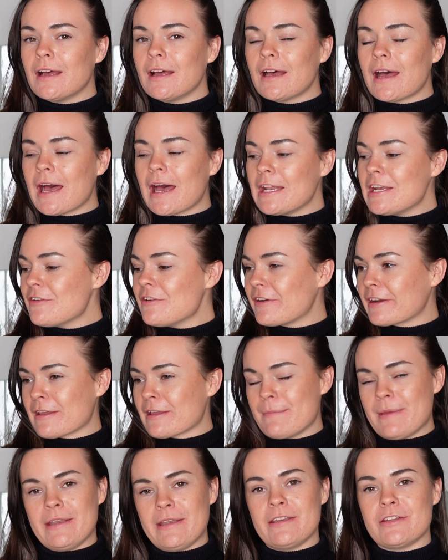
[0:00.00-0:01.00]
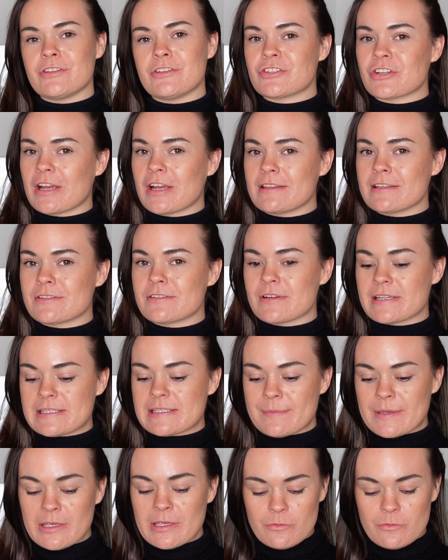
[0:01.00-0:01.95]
highly recommend you try this recipe.